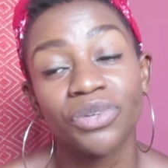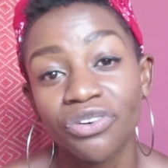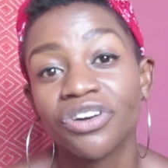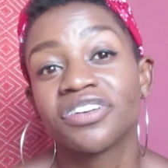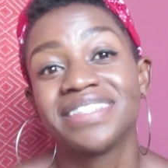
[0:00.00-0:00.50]

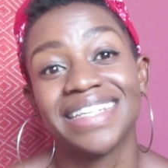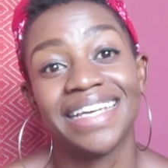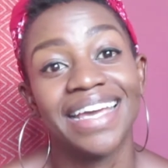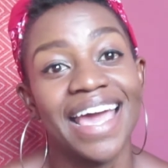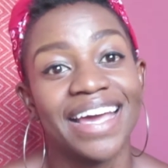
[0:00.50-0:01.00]

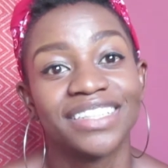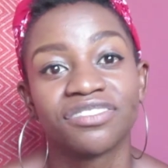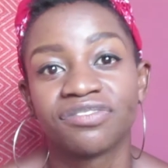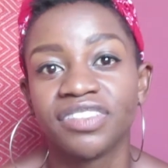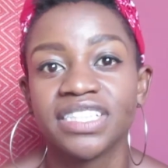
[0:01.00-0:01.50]
bureaucracy
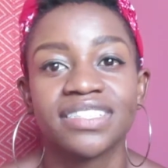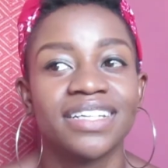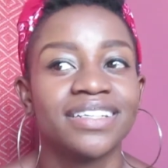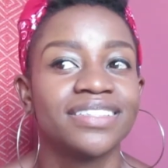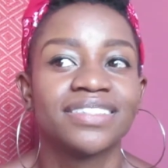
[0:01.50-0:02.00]
and
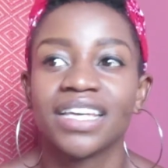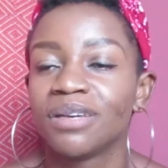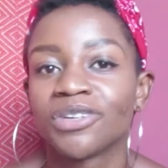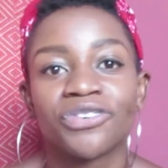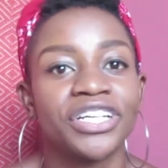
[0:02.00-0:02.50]
visas,
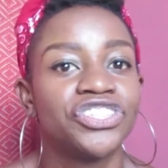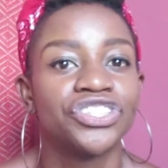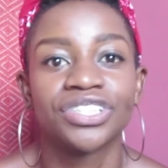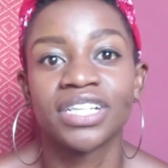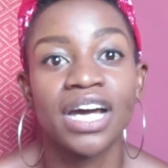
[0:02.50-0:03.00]

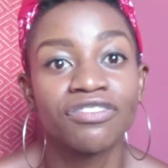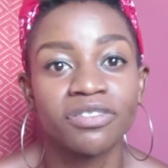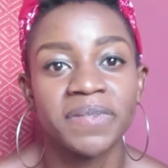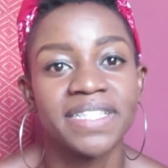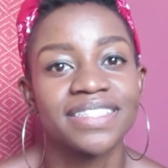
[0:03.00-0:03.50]
immigration,
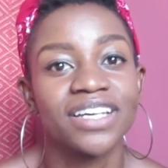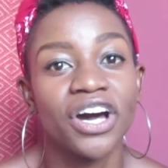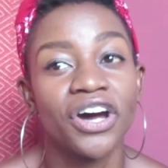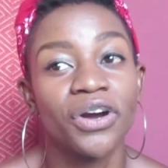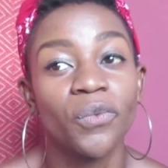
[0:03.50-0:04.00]
governments
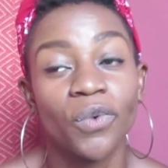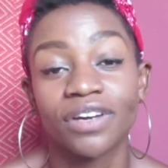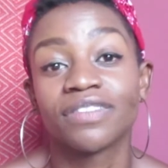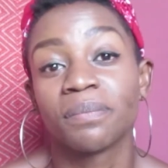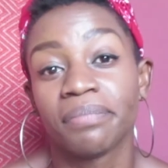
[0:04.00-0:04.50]
are
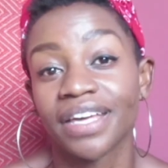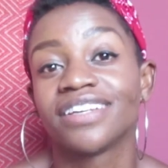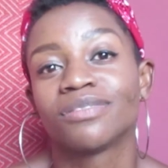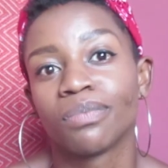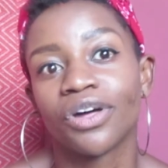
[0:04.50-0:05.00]
one of the
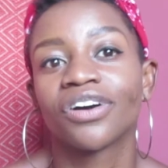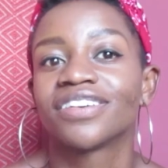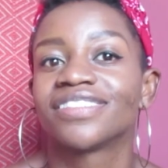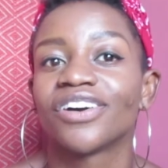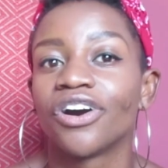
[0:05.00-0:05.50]
biggest
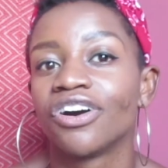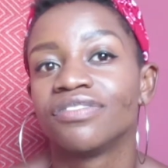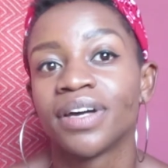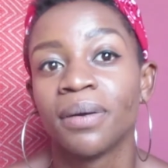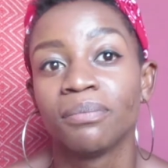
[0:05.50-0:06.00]
blocks
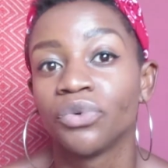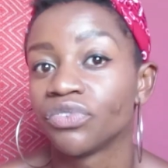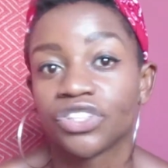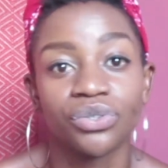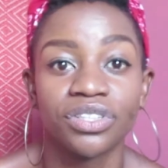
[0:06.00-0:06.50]
of
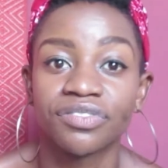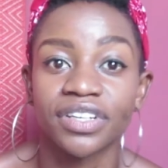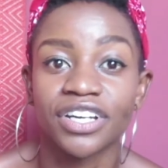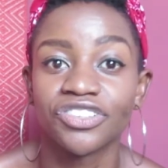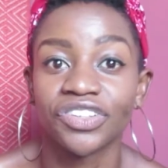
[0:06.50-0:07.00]
moving to a
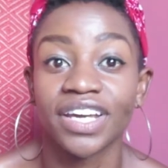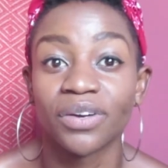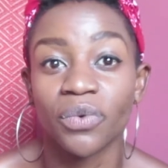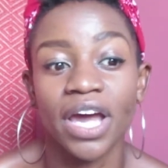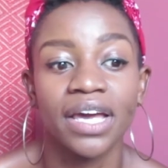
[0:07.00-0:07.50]
different country,
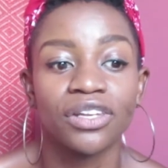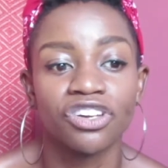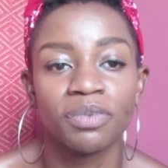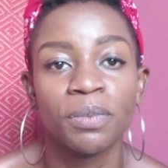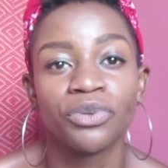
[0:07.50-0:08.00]
and why a
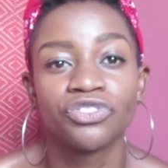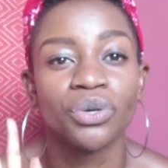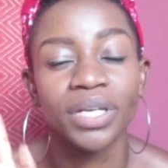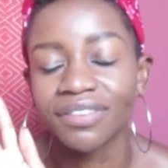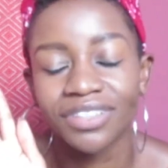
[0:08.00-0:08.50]
lot of people
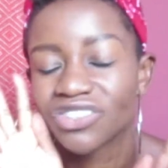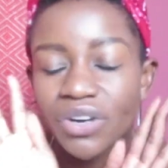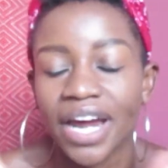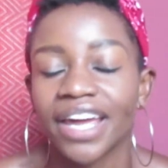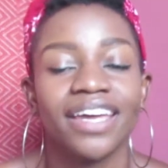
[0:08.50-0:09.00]
don't even
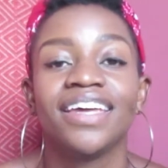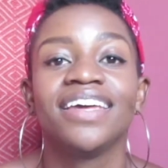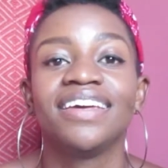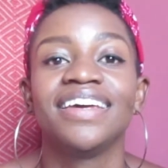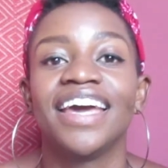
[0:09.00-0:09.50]
try
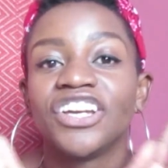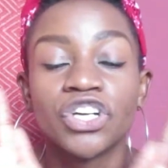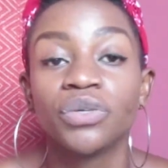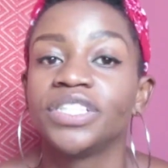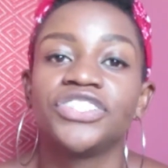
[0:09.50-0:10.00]

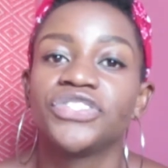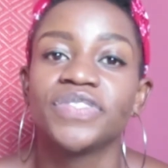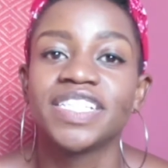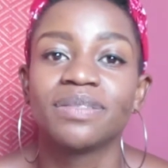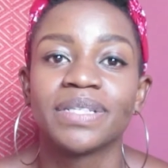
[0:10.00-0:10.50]
and go
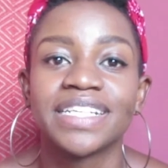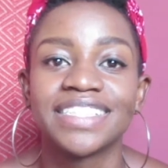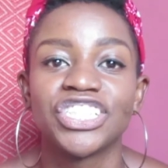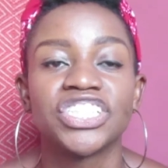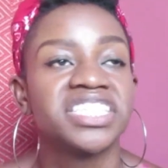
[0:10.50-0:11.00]
into it,
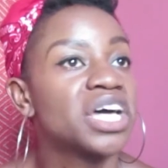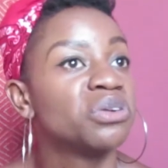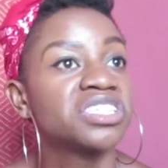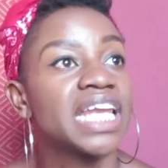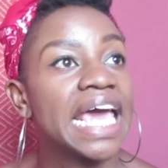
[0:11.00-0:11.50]
because it just
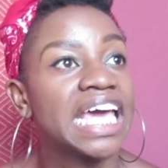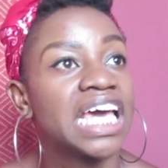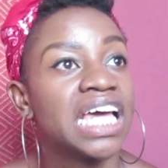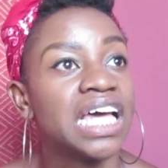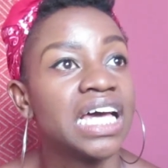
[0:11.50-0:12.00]
sounds
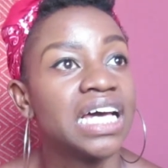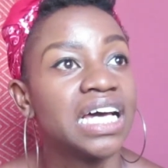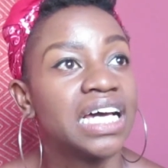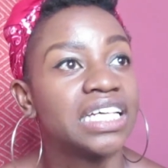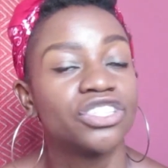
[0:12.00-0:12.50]
like
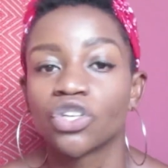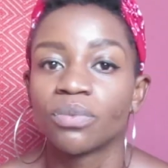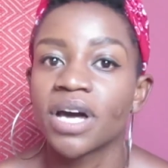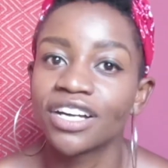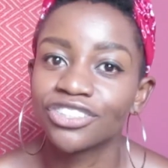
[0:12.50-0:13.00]

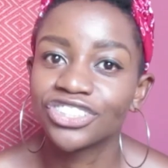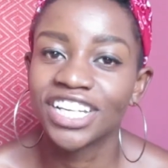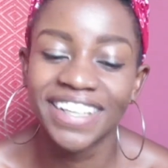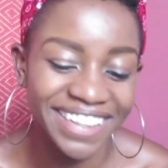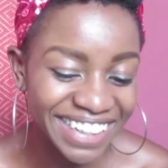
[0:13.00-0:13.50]
so much.